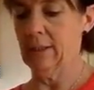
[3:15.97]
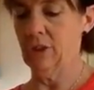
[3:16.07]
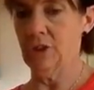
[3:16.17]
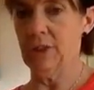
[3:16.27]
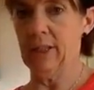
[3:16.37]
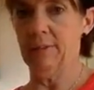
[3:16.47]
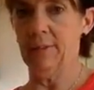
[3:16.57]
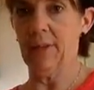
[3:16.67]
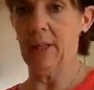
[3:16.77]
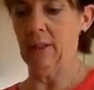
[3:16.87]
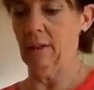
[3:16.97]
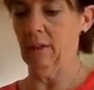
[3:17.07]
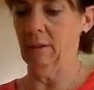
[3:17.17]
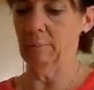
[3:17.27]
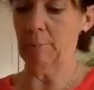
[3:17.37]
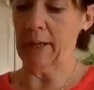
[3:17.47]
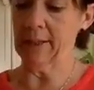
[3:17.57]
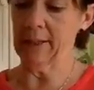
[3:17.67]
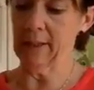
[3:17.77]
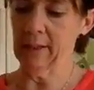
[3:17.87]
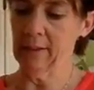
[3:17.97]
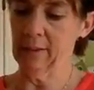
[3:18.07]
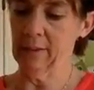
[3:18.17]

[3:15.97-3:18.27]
just to give it that little binding.